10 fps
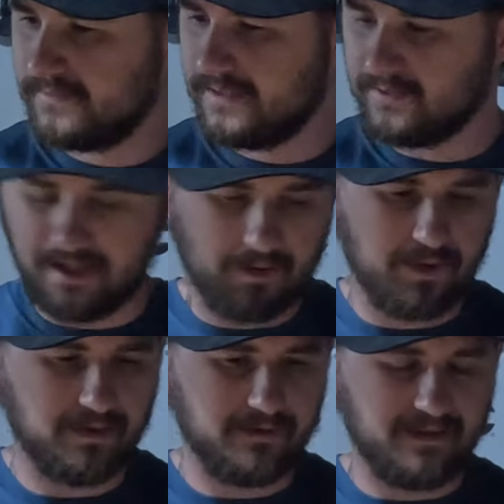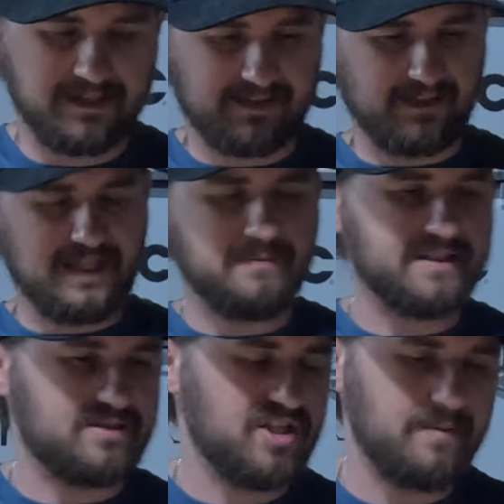So yeah, it's gonna keep
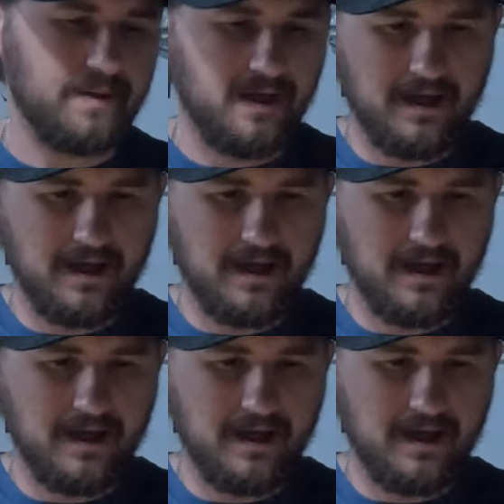this cheap.